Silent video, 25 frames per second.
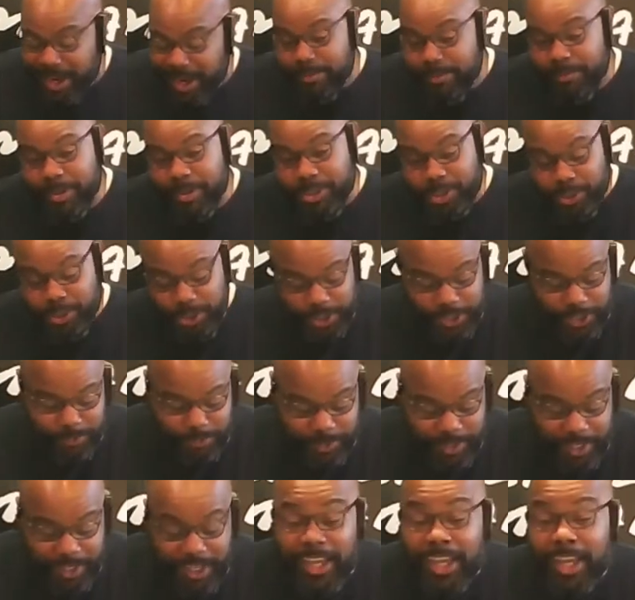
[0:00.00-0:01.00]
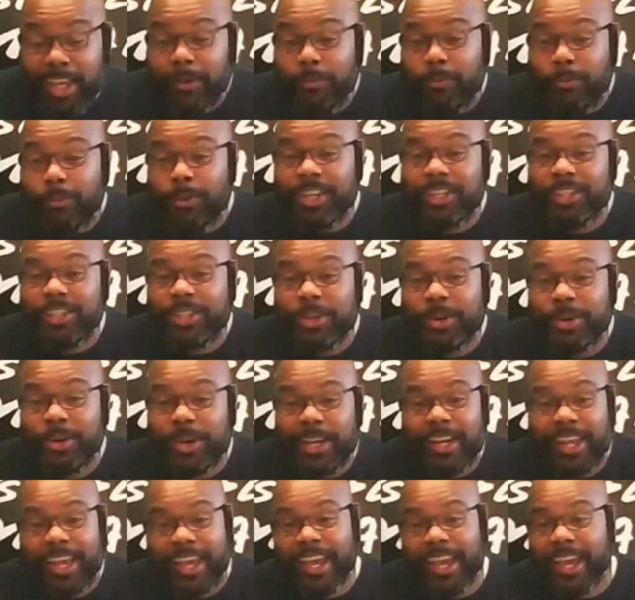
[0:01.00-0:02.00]
But trust me, if we do
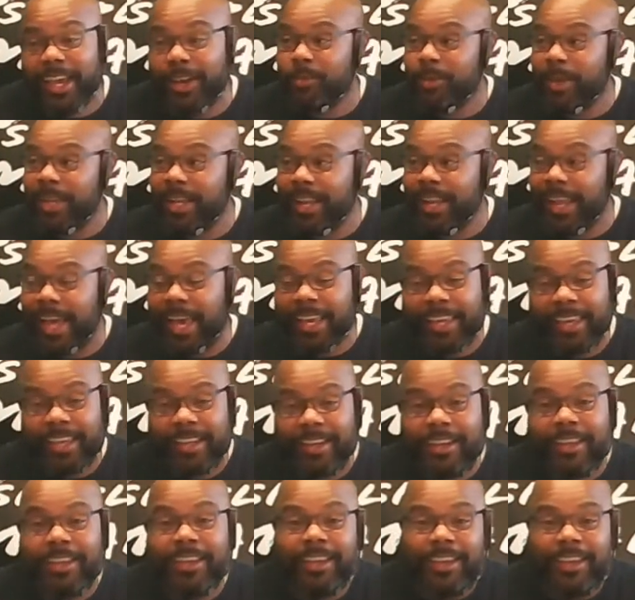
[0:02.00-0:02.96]
it and we like it,